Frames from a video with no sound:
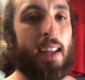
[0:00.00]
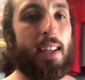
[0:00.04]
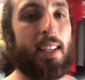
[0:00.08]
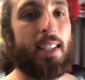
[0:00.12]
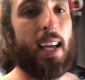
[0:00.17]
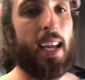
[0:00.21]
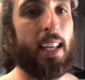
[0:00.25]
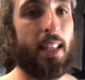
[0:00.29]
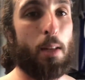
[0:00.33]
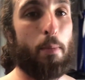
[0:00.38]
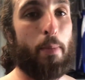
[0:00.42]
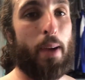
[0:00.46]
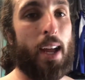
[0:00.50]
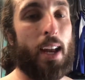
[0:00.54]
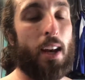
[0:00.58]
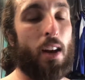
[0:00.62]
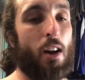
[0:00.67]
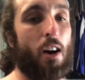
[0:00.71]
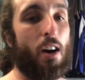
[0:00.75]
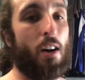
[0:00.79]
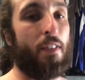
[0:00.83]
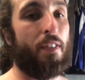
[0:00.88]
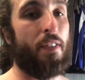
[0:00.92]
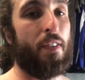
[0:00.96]
take the band
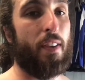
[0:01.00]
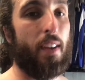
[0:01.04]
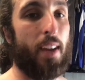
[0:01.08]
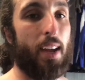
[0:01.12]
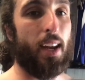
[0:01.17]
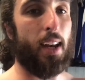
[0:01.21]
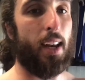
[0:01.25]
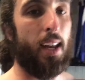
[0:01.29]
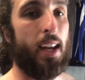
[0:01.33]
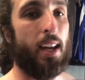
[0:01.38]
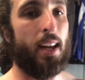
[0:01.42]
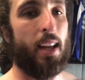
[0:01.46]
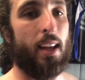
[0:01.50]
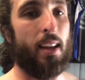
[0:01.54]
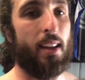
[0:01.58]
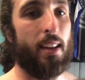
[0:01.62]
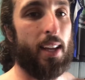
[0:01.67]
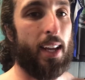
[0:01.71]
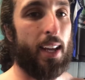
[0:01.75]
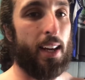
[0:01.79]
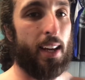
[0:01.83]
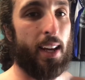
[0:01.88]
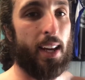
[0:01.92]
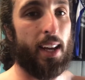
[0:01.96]
off and hit
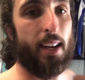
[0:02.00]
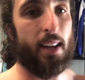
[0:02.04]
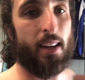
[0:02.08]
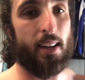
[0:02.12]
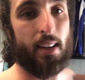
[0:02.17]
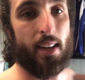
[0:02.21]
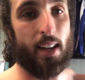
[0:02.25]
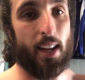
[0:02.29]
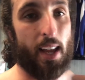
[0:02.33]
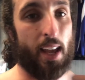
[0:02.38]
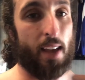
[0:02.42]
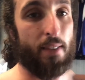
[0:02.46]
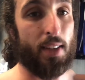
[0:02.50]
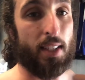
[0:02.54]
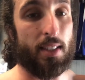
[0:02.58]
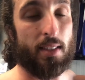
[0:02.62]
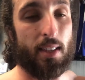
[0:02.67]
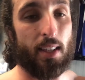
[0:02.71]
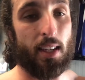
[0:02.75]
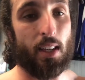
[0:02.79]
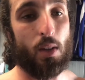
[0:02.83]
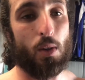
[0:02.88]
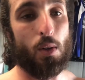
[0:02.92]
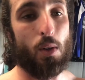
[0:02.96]
a heavy
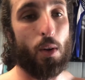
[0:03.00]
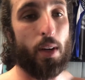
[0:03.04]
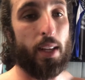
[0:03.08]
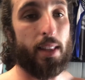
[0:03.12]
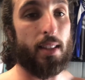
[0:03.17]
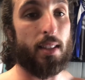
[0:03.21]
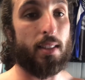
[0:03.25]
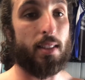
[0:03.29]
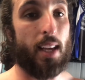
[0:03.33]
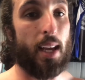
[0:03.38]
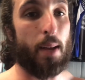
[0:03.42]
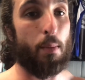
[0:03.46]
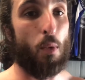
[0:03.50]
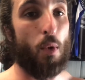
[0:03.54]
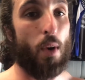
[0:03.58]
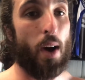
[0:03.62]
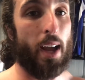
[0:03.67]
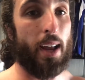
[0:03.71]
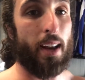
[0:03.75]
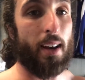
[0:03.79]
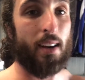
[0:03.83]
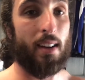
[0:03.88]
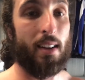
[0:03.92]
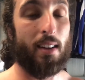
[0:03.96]
single or hit the same
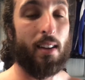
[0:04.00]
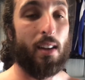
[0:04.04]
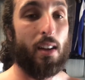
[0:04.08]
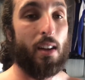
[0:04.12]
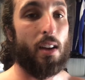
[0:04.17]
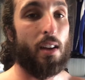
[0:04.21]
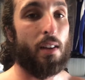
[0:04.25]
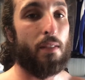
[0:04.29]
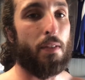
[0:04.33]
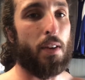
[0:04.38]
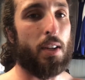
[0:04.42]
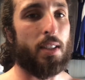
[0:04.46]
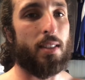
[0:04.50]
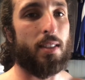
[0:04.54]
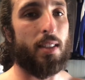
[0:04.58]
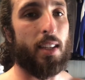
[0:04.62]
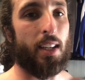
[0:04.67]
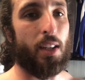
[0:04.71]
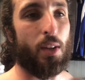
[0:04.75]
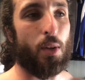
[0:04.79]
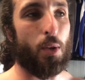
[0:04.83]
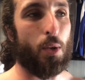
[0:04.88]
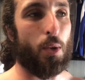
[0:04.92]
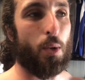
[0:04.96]
weight for a
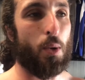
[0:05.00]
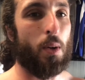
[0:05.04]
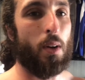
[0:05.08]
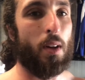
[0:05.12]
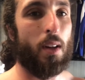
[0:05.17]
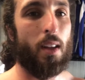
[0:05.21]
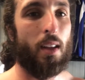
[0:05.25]
single,